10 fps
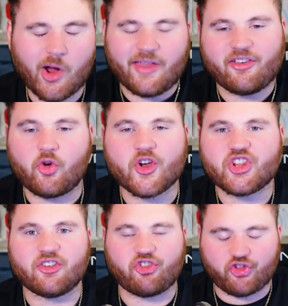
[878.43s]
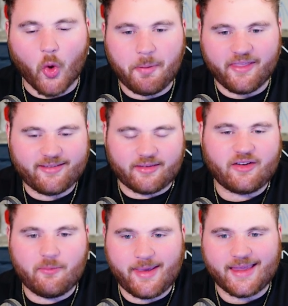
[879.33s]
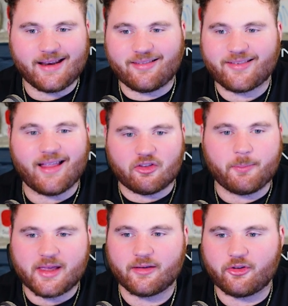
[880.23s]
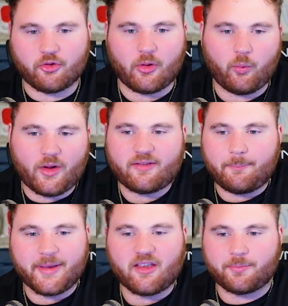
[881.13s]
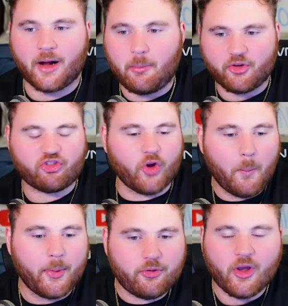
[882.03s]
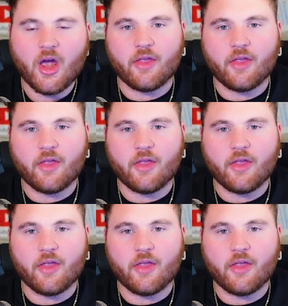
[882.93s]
Okay, this question is stupid. This doesn't even make any sense because what's the biggest problem with snow boots?